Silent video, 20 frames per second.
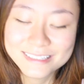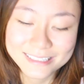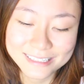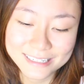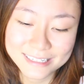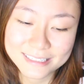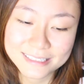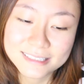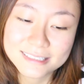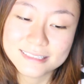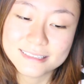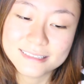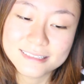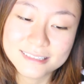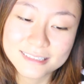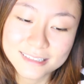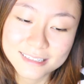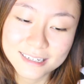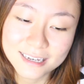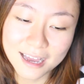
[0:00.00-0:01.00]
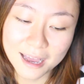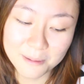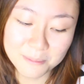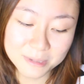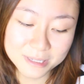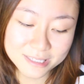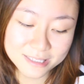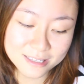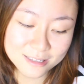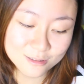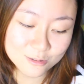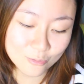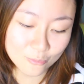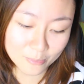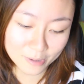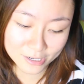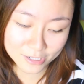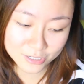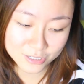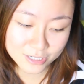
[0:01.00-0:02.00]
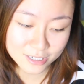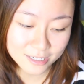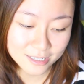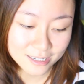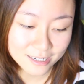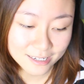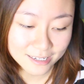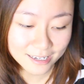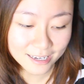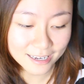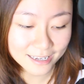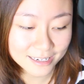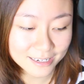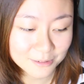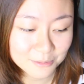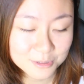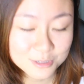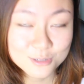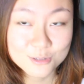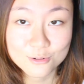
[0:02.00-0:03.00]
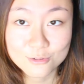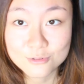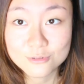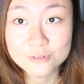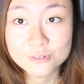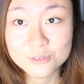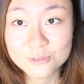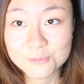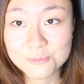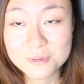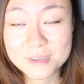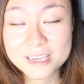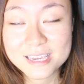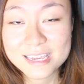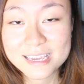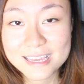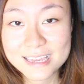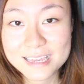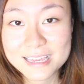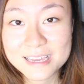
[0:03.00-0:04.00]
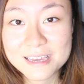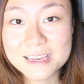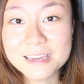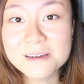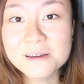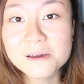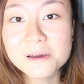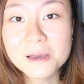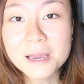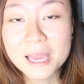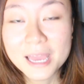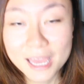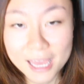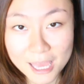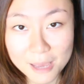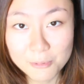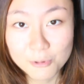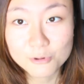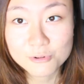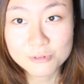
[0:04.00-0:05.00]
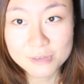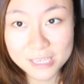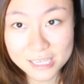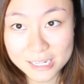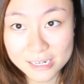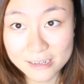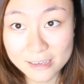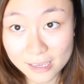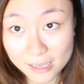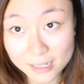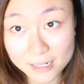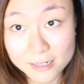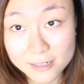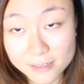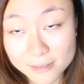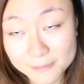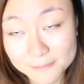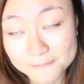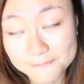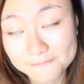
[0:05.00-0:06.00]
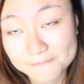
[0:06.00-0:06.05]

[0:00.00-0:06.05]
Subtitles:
Yes. I missed it so much, and it was so good to be able to eat again.